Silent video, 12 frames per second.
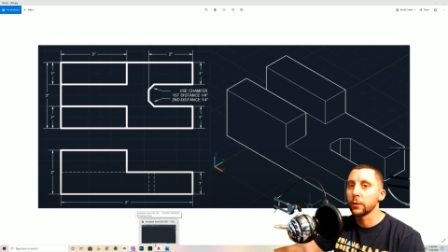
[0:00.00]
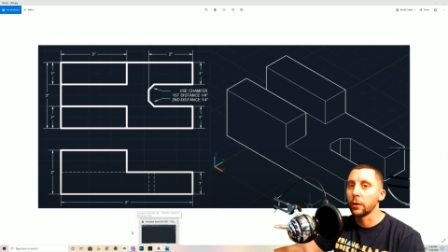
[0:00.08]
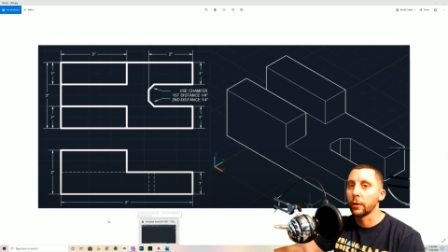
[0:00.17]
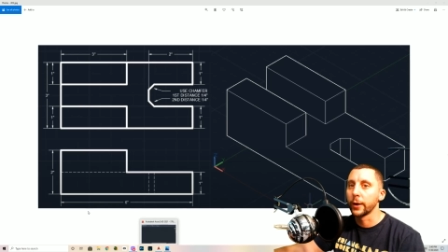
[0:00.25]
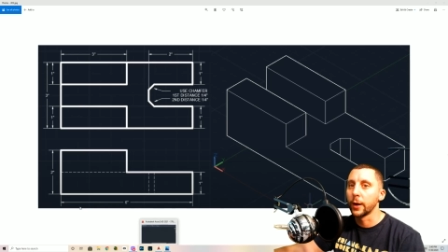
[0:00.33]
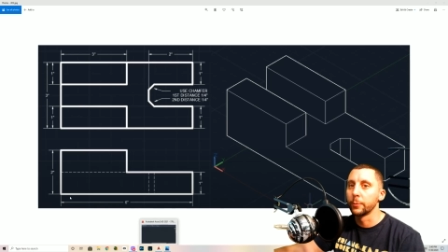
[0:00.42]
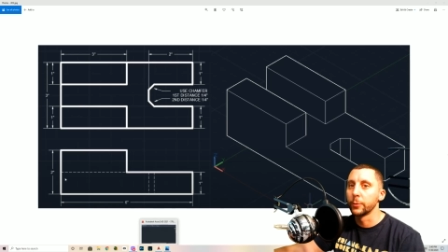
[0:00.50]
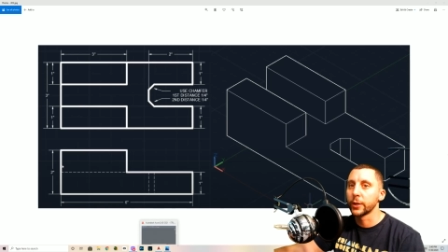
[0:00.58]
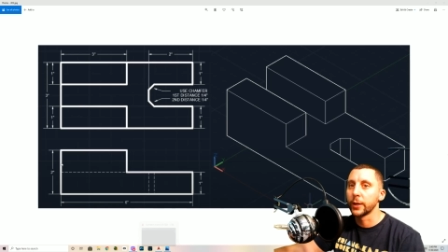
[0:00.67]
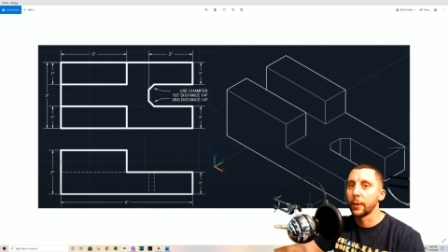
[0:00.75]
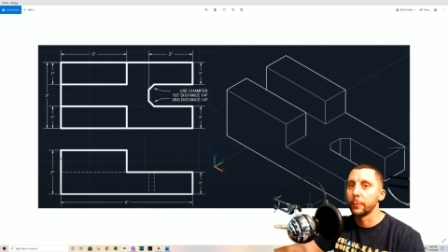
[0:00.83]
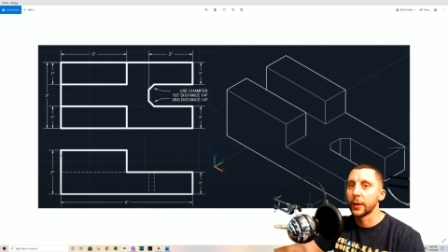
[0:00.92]
all right, I'm looking
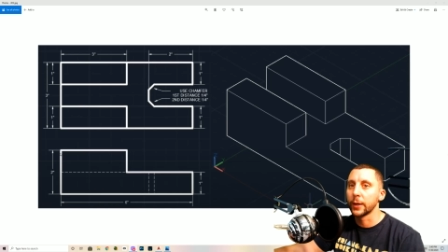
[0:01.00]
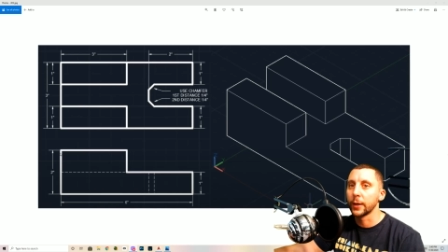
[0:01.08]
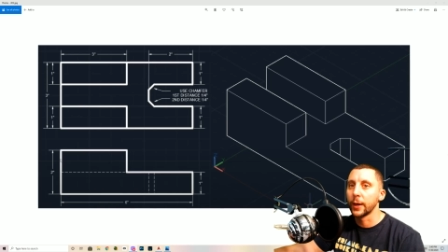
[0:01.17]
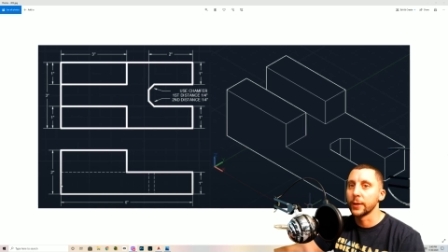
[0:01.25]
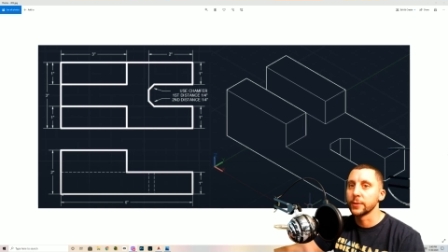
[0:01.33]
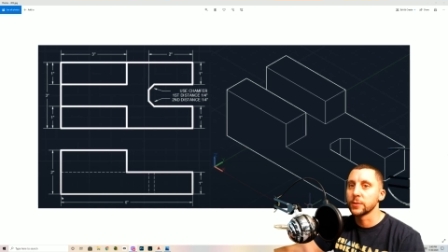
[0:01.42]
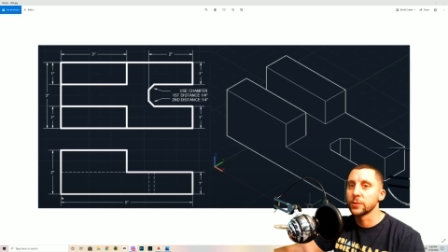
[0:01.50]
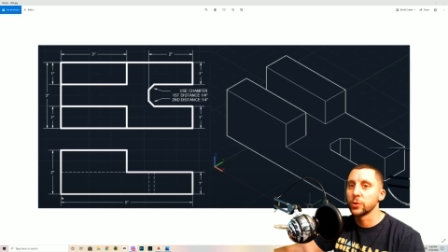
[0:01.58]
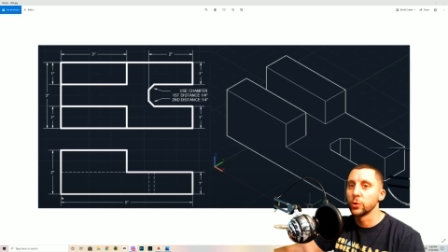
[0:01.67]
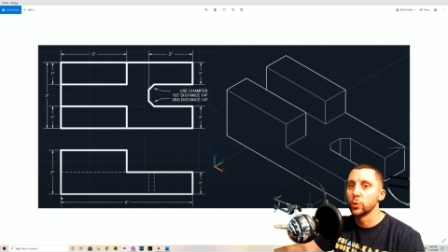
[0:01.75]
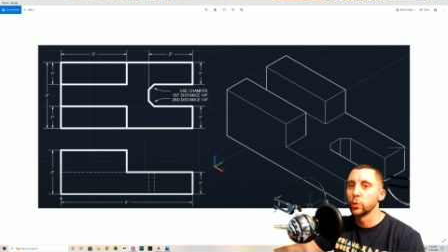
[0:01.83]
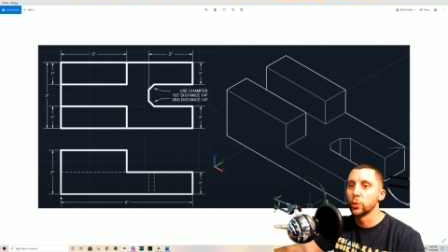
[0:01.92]
at making a
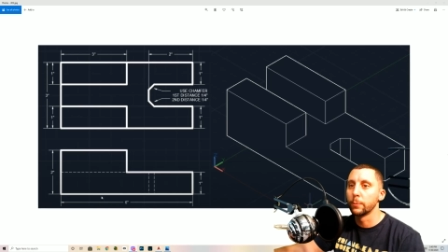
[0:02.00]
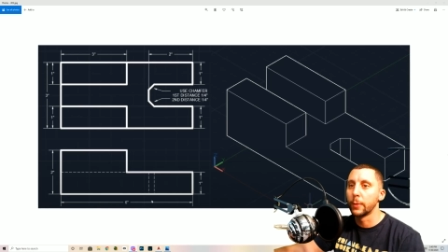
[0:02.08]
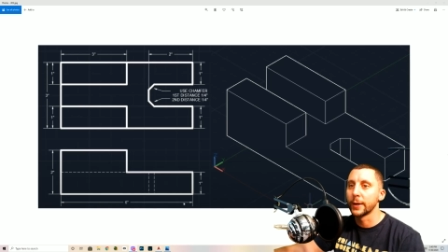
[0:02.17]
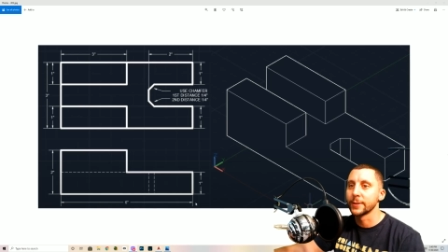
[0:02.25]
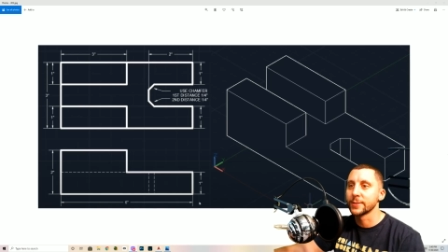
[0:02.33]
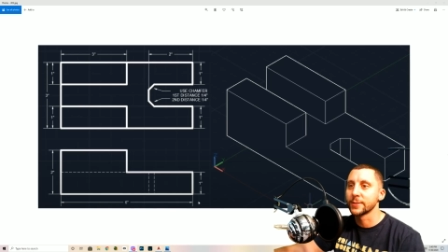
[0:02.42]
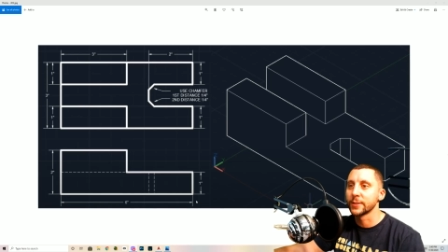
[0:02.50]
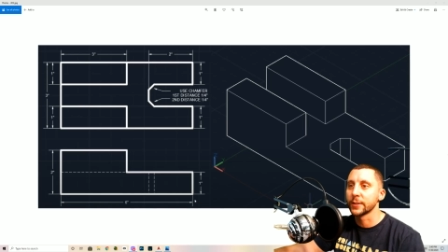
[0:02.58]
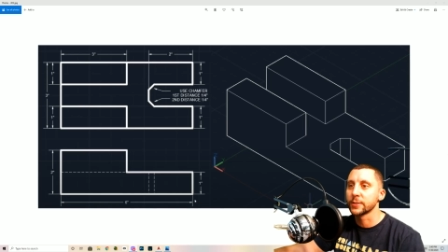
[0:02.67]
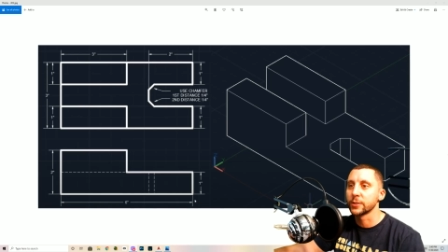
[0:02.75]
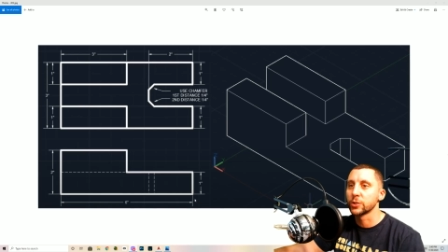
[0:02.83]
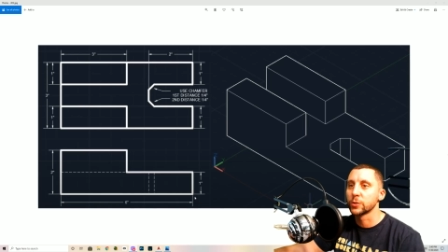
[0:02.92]
two by
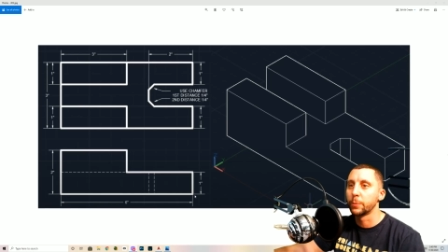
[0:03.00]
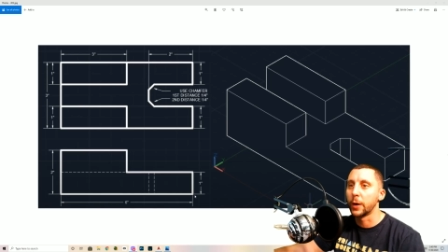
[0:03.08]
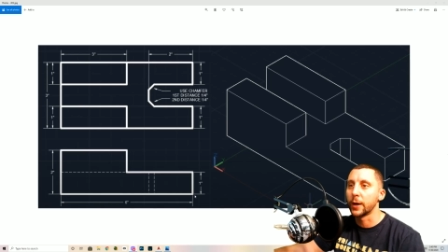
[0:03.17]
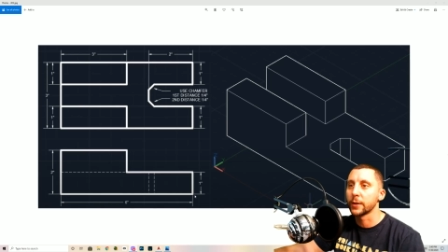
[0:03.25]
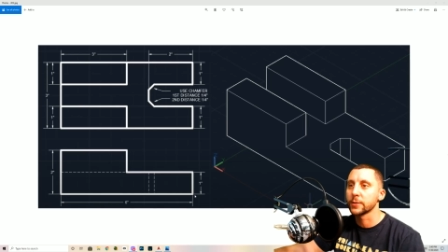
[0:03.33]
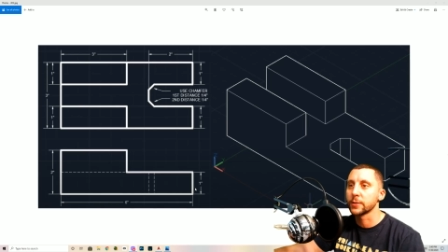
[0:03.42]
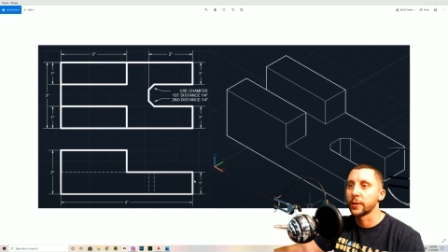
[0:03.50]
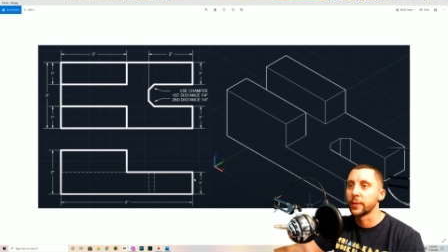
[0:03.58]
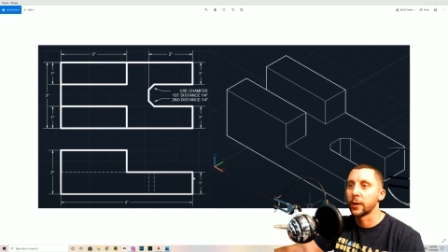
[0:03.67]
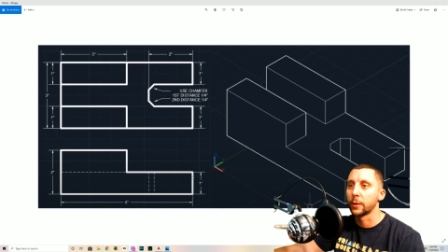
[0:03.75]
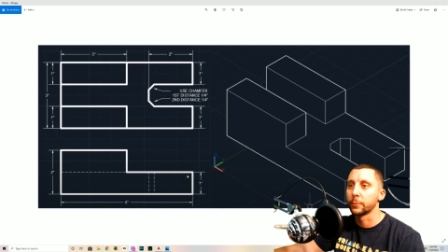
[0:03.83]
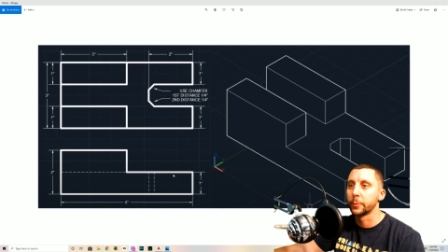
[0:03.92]
six inch box and then
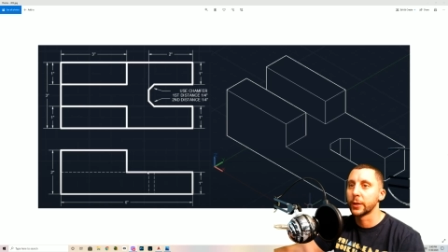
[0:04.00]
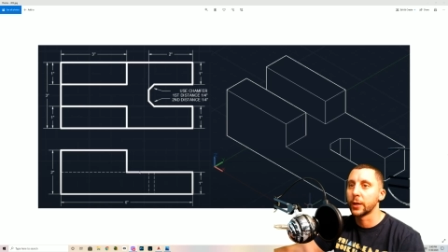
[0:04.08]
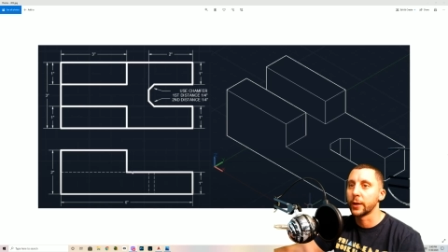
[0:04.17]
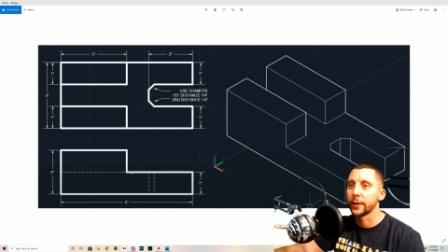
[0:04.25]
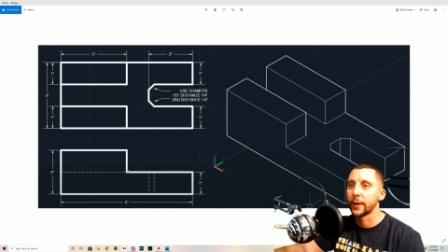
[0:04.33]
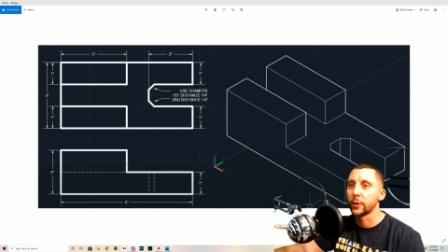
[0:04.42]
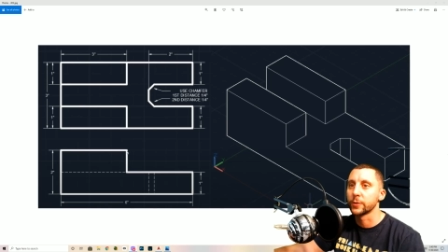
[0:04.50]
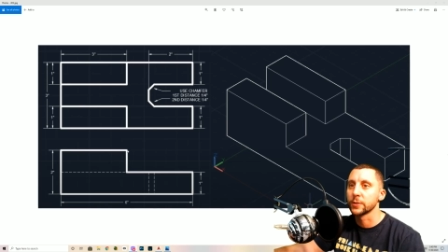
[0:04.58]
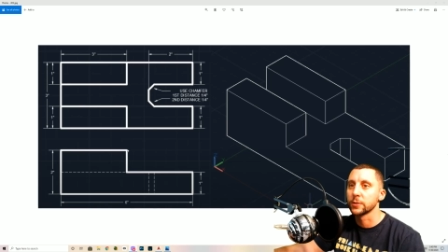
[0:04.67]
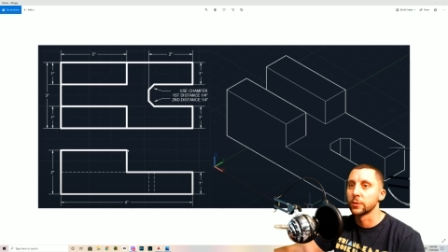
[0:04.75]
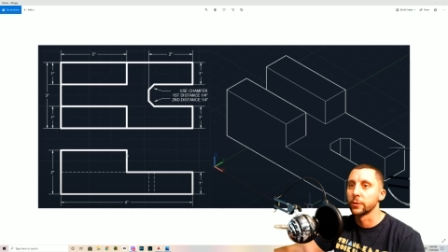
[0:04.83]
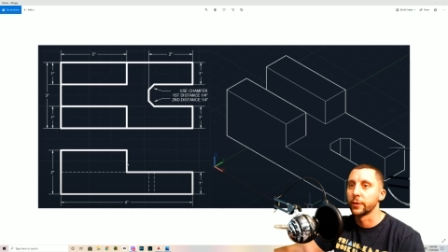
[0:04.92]
I'm gonna be cutting out this
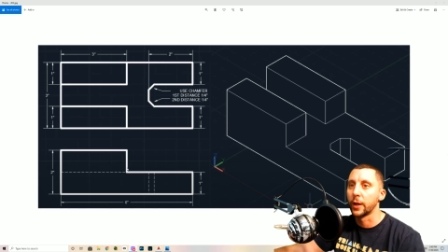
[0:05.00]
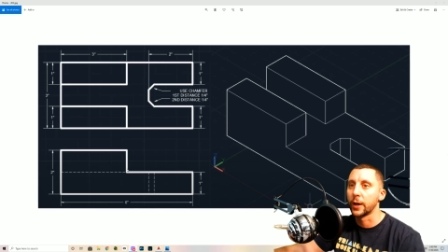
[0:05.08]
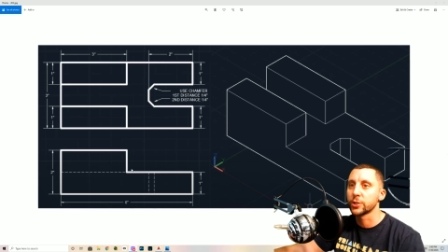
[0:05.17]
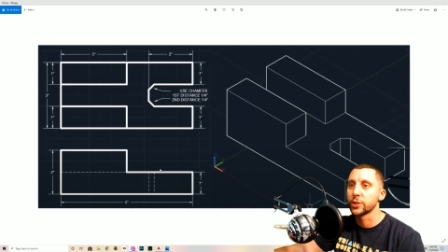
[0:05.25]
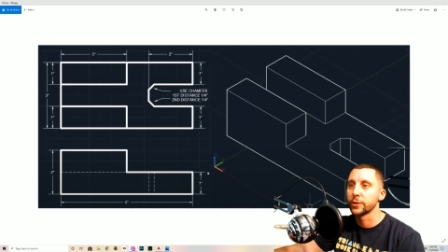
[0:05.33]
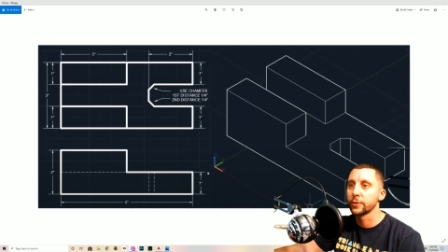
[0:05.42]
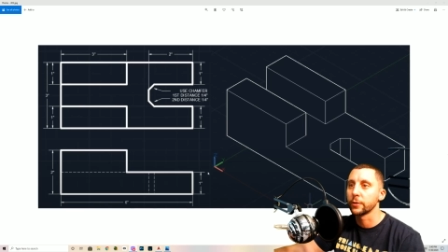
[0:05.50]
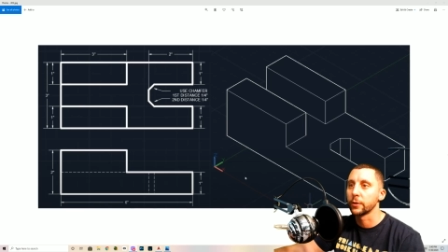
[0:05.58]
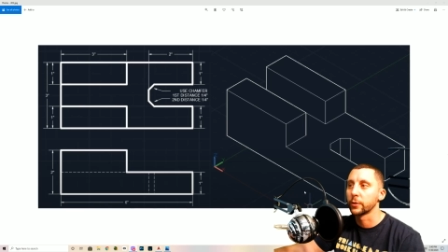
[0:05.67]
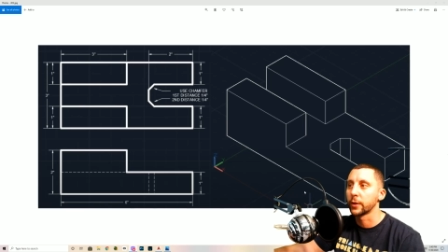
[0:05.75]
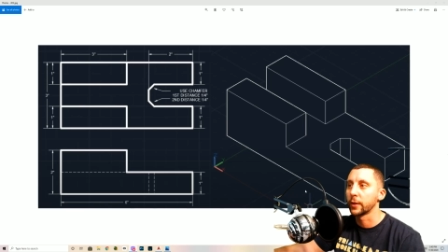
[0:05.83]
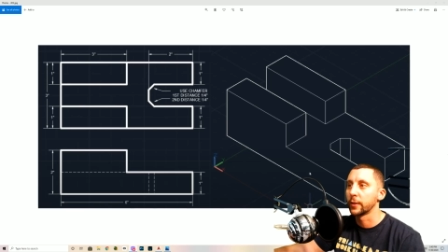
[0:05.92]
little notch here.
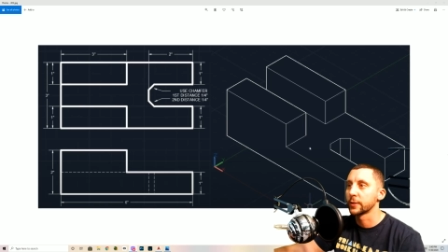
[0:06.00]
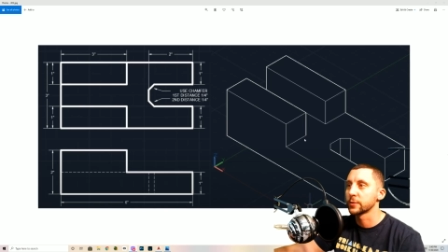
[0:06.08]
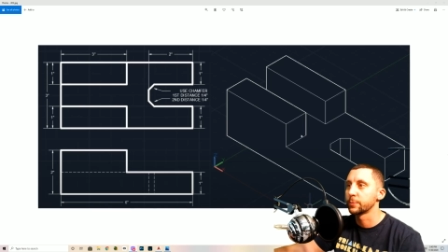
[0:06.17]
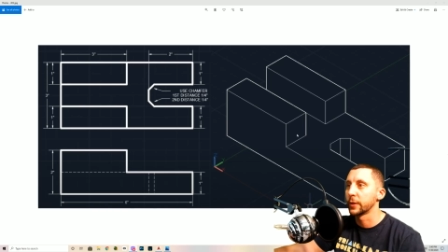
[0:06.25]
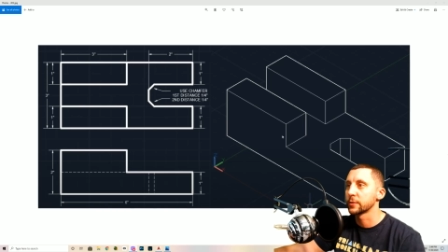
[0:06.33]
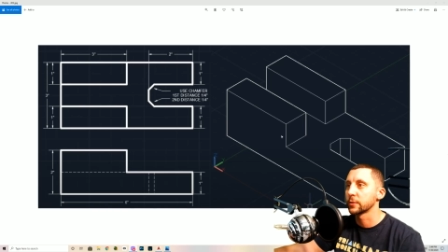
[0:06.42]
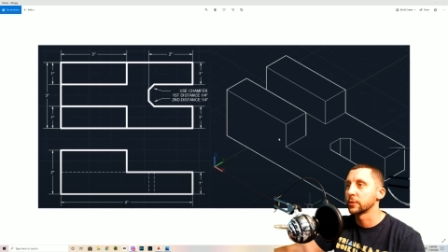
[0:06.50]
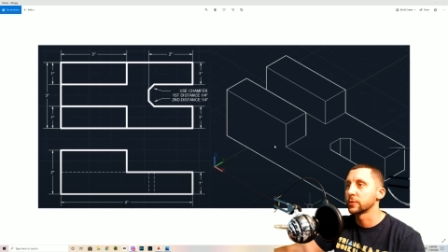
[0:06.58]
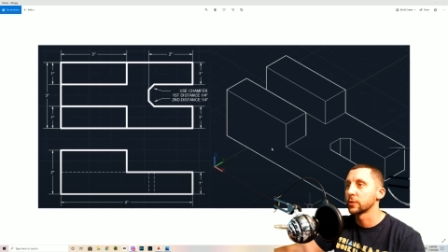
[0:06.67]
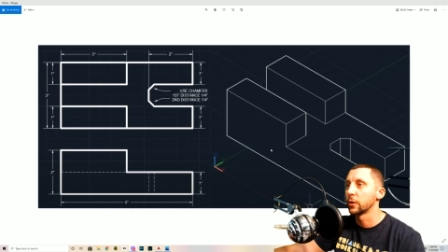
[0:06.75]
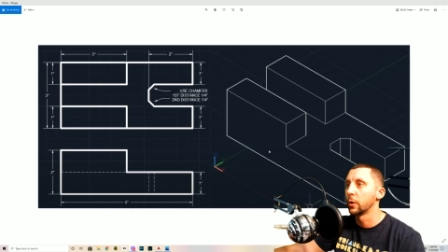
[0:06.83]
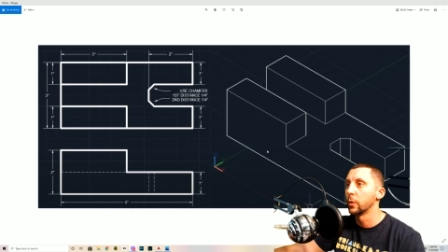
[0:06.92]
Okay, that's basically
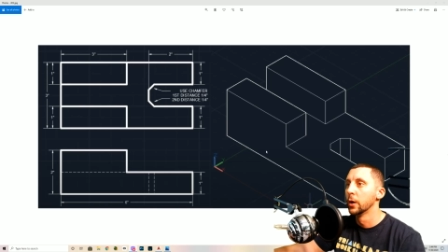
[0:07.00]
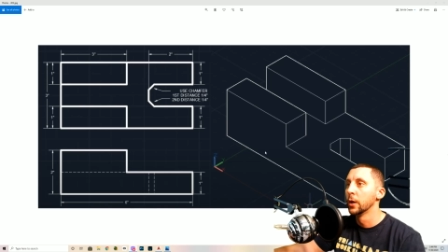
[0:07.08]
so